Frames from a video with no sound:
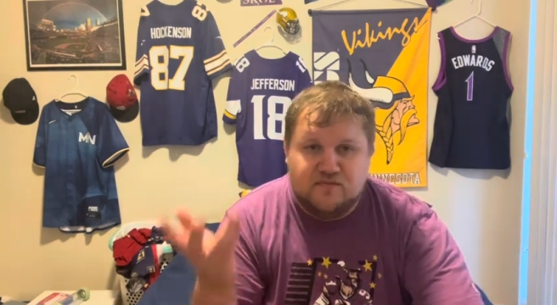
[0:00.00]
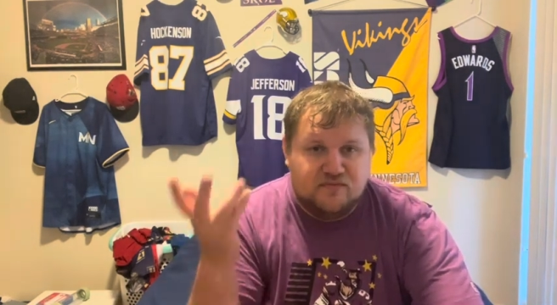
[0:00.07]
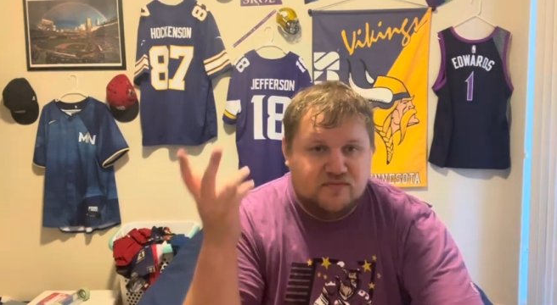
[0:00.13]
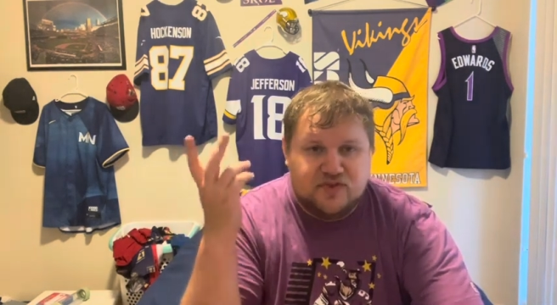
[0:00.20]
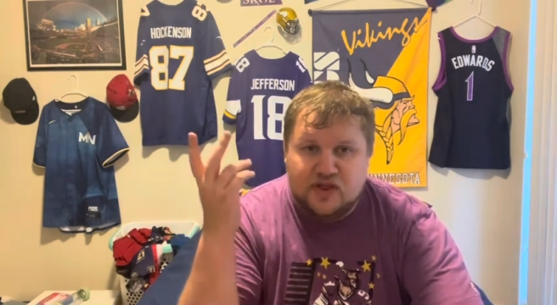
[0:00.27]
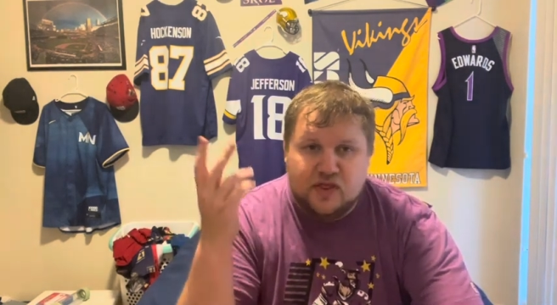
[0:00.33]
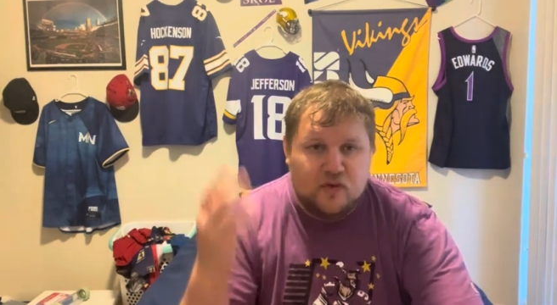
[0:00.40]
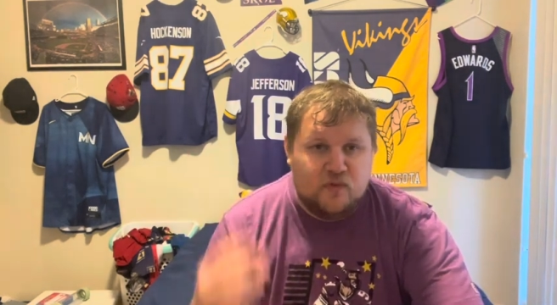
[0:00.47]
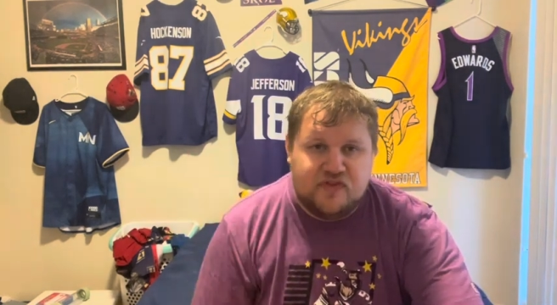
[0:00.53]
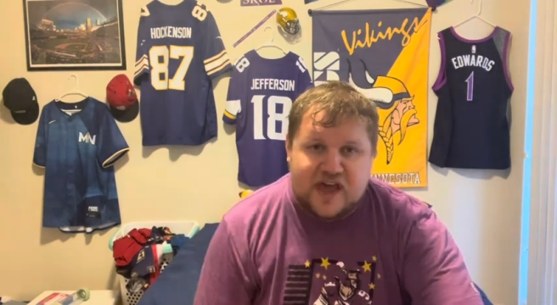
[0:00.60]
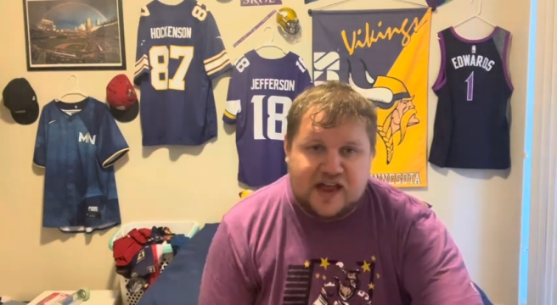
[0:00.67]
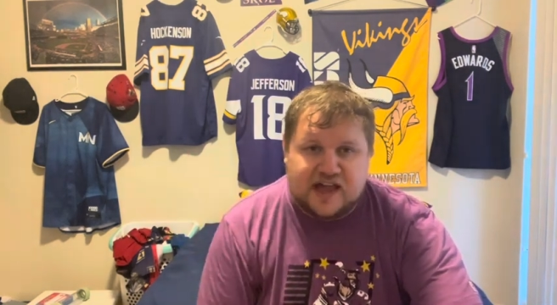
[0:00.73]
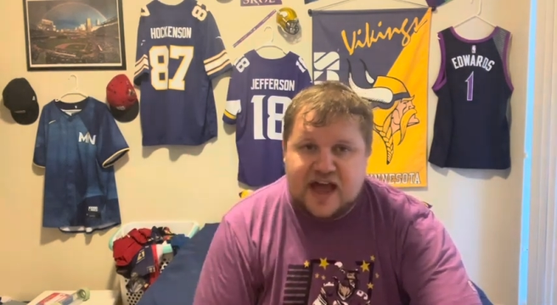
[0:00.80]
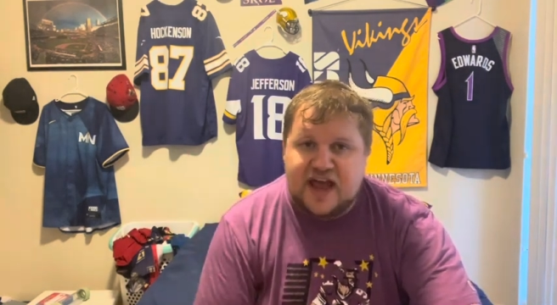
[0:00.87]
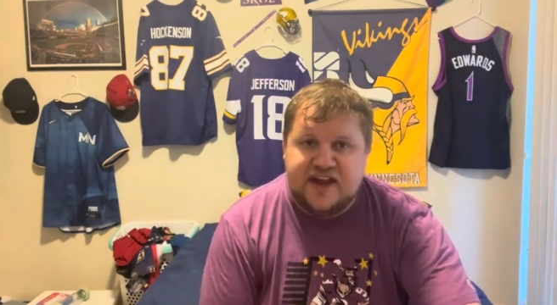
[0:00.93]
dealing with
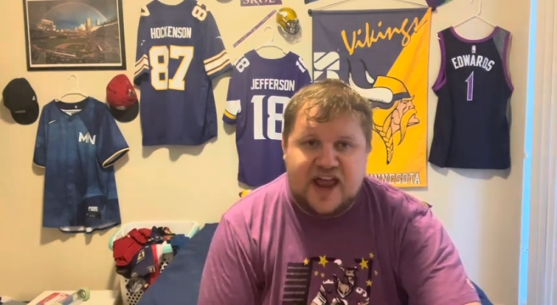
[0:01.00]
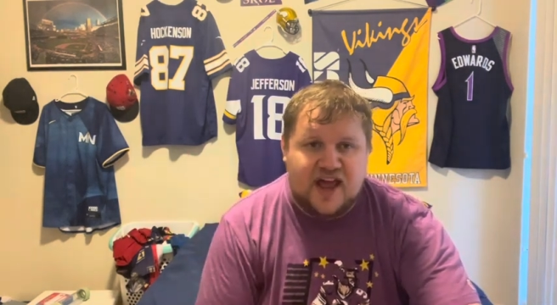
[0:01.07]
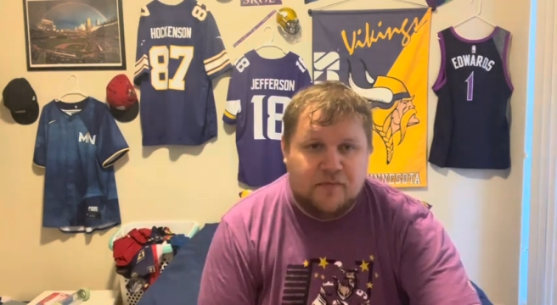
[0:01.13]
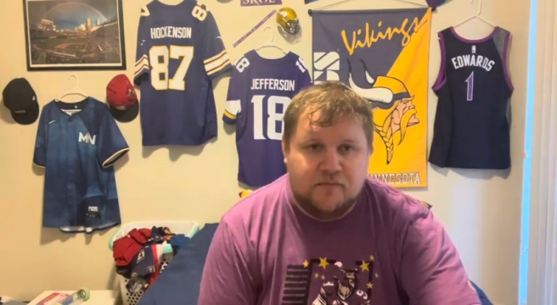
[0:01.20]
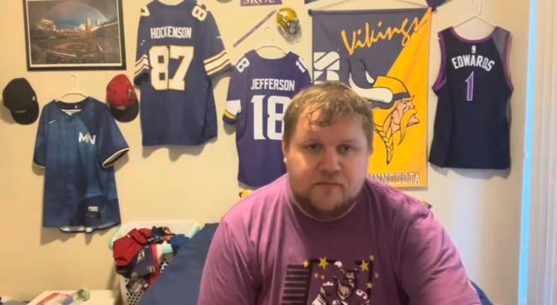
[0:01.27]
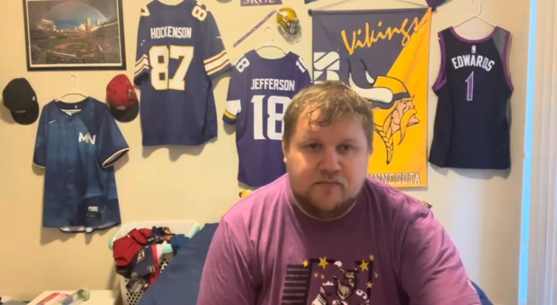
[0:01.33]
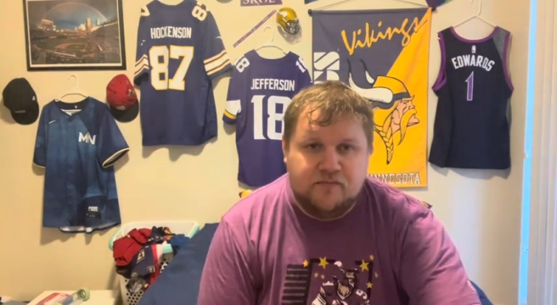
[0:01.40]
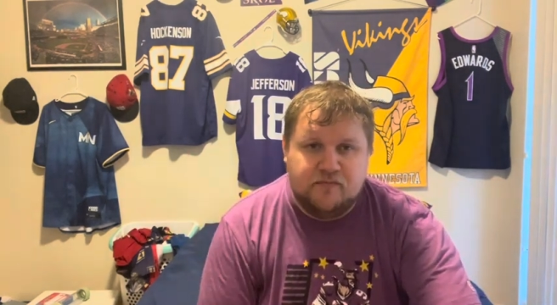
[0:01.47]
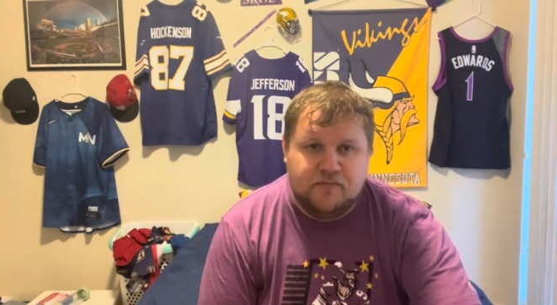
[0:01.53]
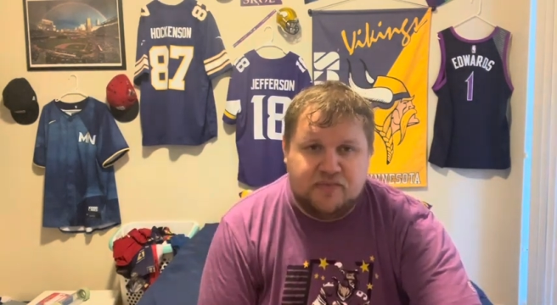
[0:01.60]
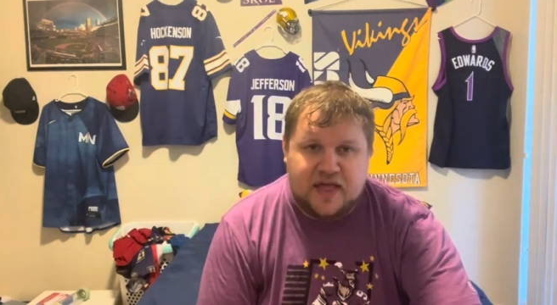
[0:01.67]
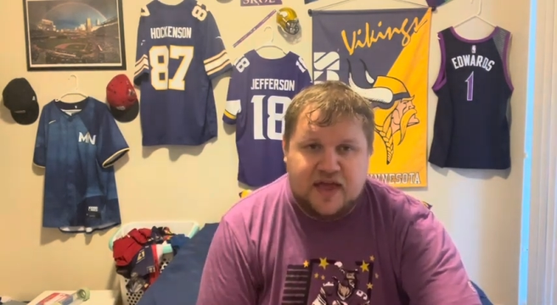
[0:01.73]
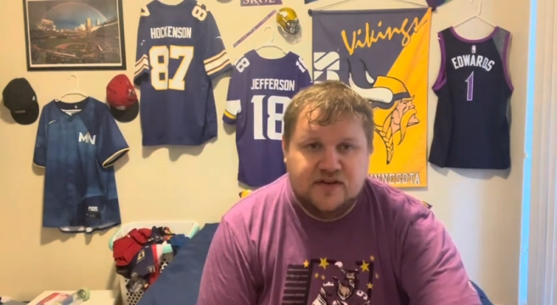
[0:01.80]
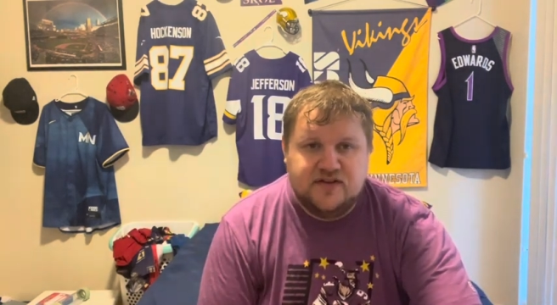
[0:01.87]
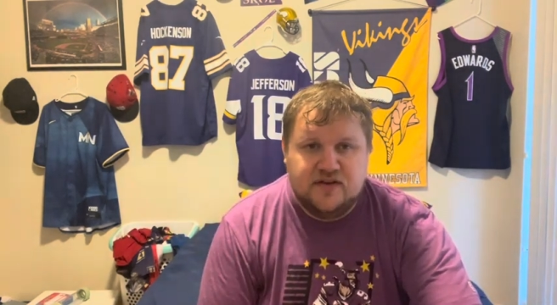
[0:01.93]
that goddamn
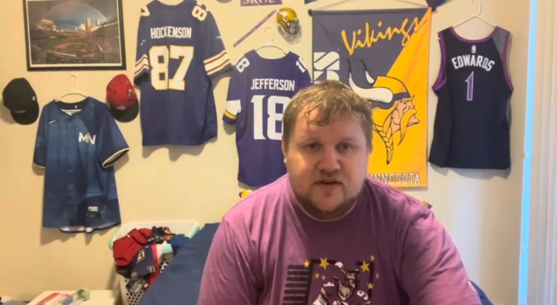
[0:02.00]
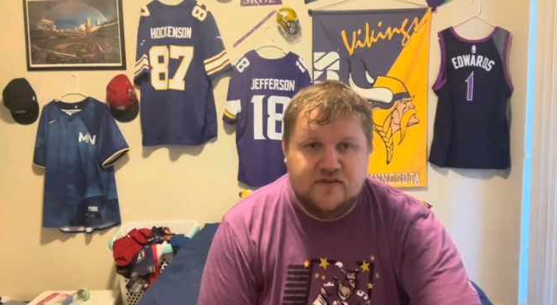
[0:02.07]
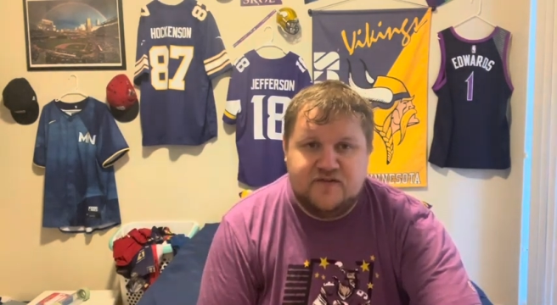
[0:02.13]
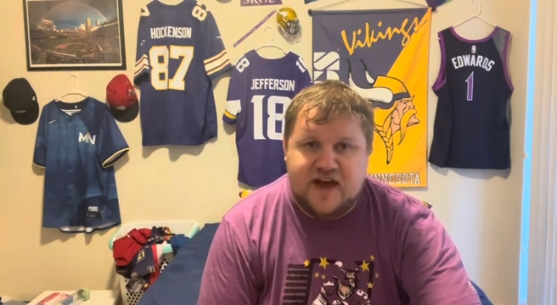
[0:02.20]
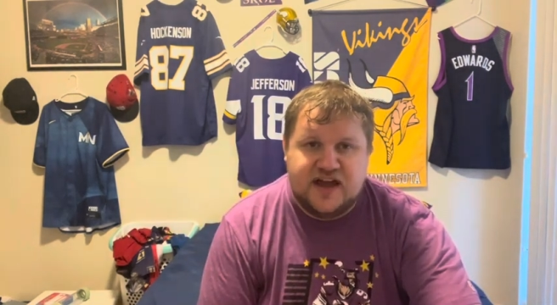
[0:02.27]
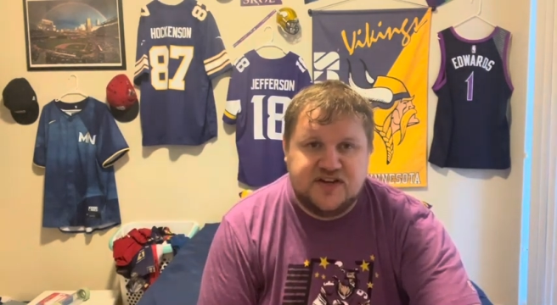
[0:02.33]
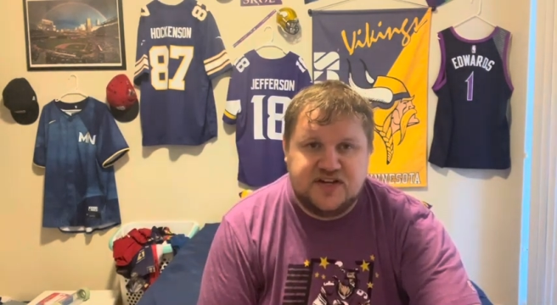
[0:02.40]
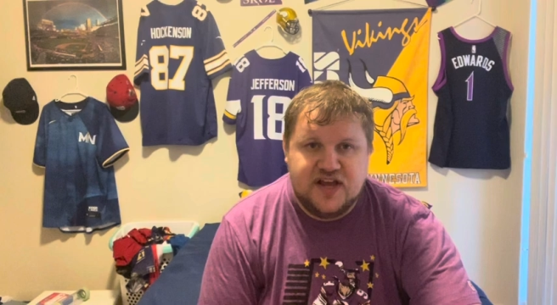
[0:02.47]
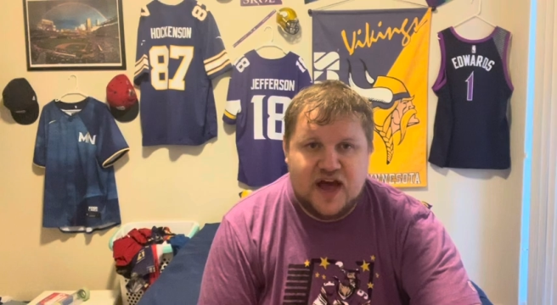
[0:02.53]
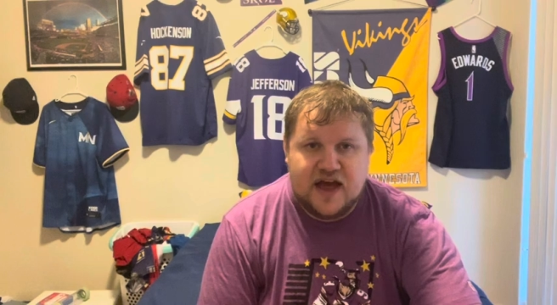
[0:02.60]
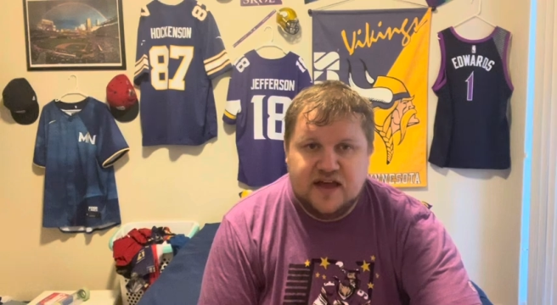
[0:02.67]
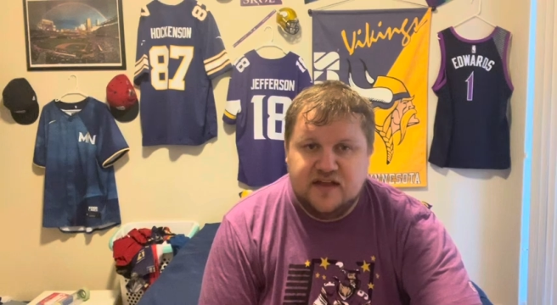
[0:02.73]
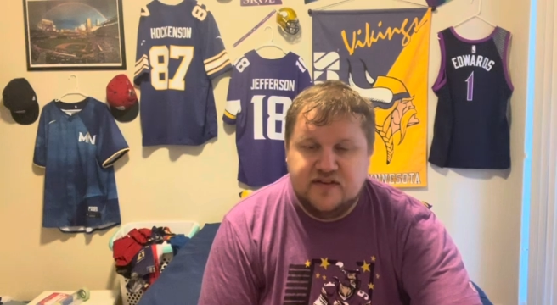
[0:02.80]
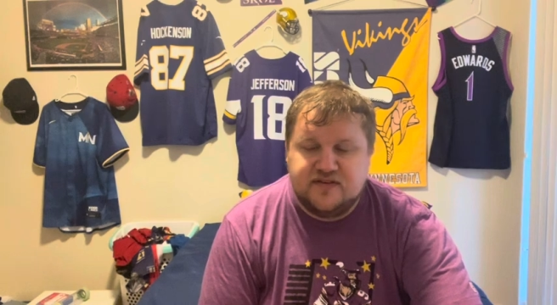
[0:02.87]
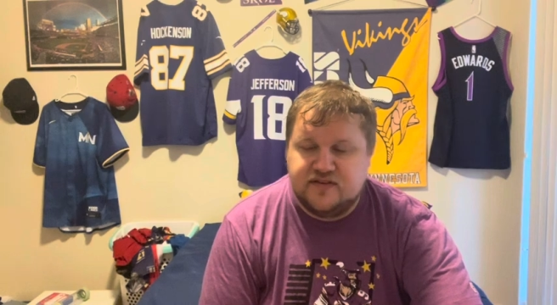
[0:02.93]
plantar
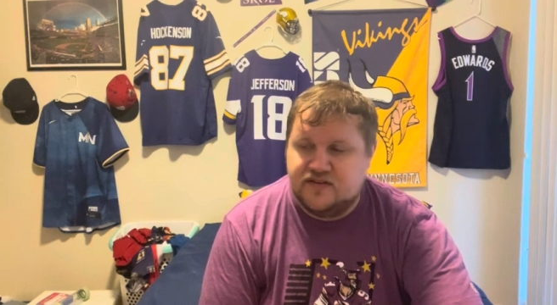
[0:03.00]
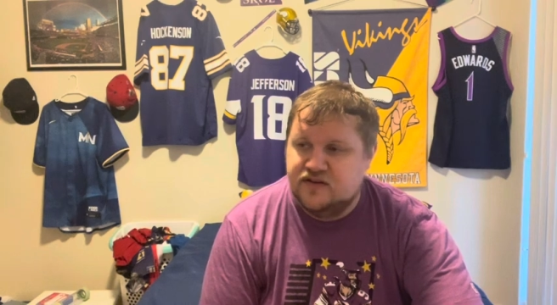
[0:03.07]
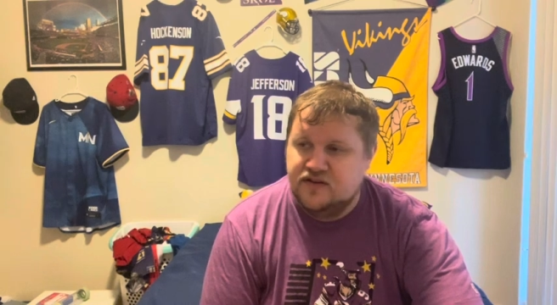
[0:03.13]
fasciitis.